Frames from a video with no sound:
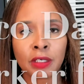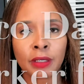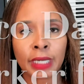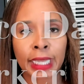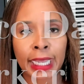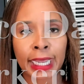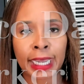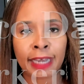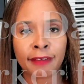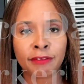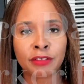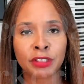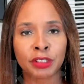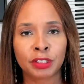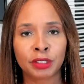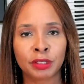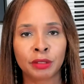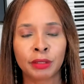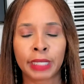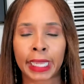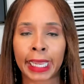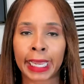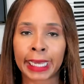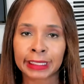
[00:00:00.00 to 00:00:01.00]
have
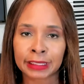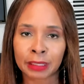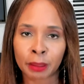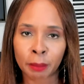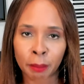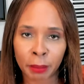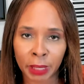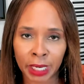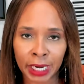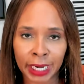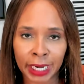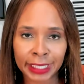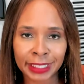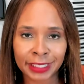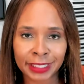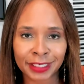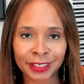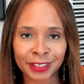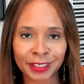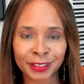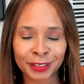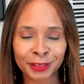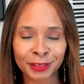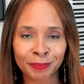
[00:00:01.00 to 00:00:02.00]
to, as a
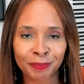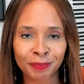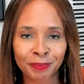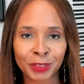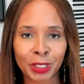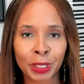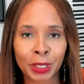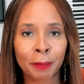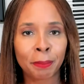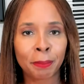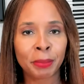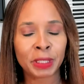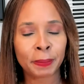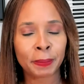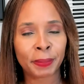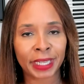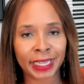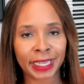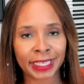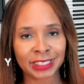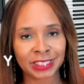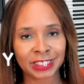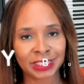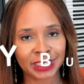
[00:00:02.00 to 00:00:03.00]
buyer, be
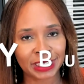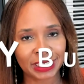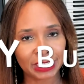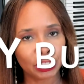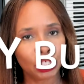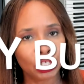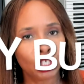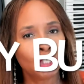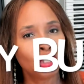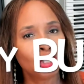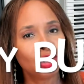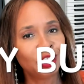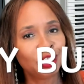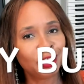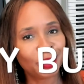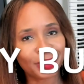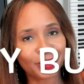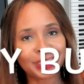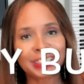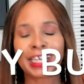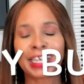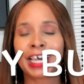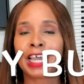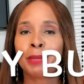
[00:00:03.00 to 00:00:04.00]
patient. Your
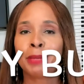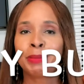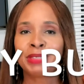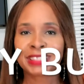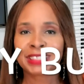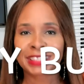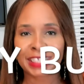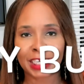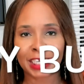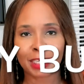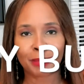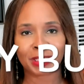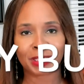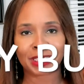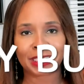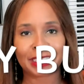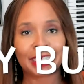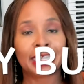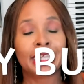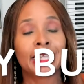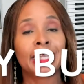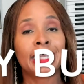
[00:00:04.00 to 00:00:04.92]
time is coming.